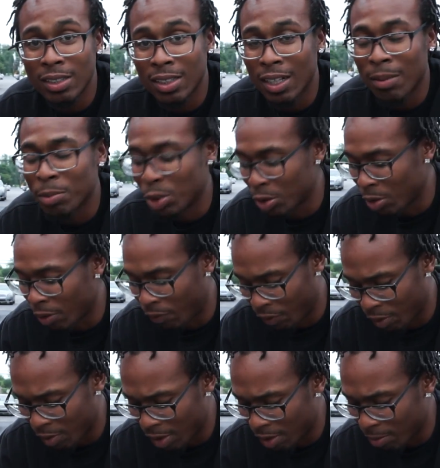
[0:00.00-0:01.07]
and I'm sure a
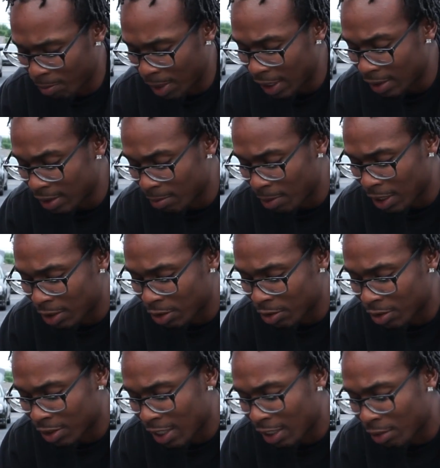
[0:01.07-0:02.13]
few other makes. I'm not sure
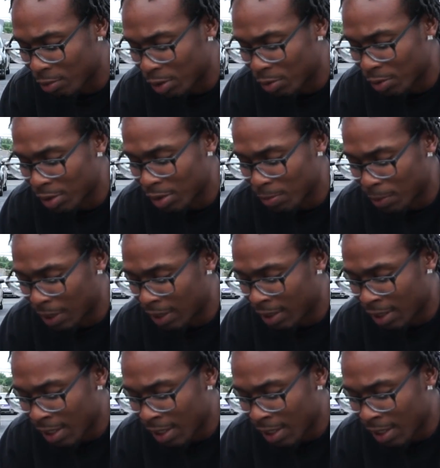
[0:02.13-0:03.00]
exactly which ones, but